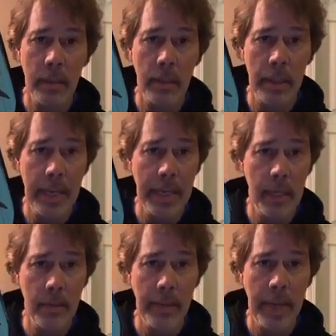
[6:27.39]

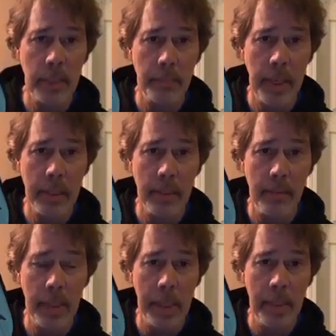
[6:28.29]
negative aspects
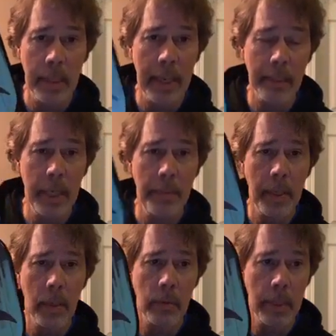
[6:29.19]
of them and
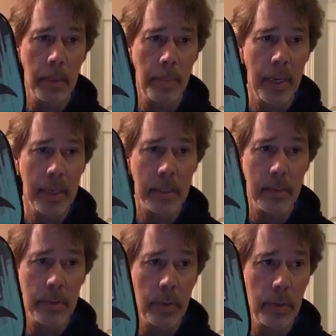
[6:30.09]
keeping only the
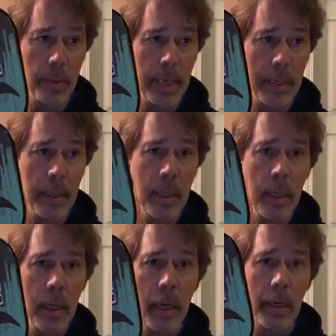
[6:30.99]
positives, so you get
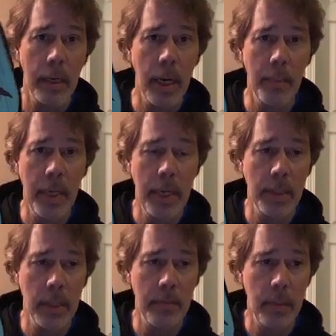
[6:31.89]
a
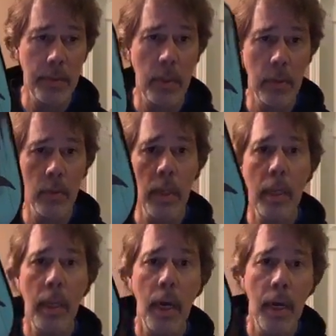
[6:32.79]
combination of the two.
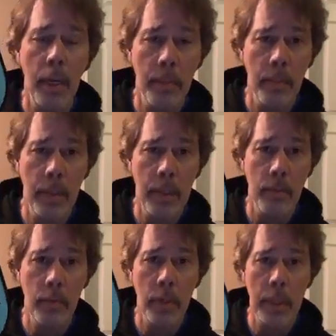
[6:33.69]

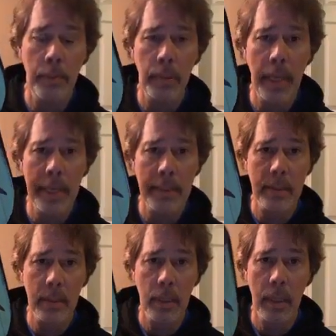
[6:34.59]
It really
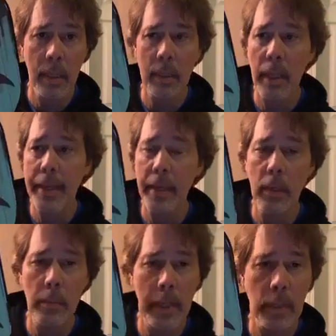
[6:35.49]
plays like a
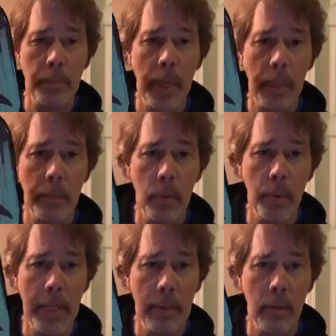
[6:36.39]
Nomex paddle, but
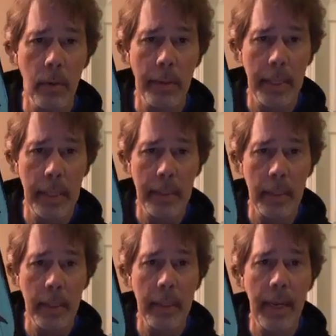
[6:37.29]
without all the
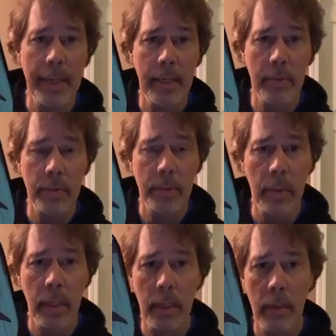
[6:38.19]
negatives
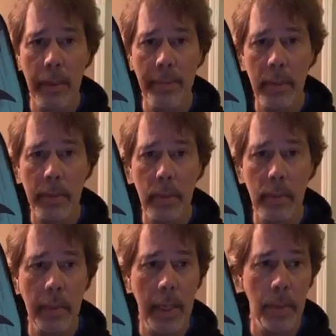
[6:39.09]
often
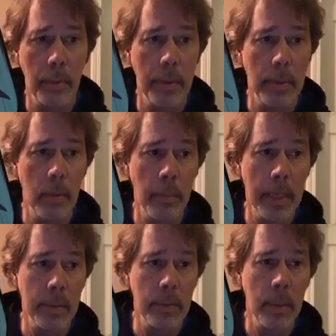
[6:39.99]
associated with
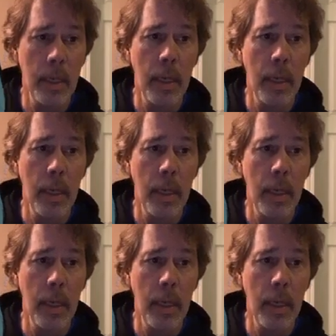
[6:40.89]
Nomex.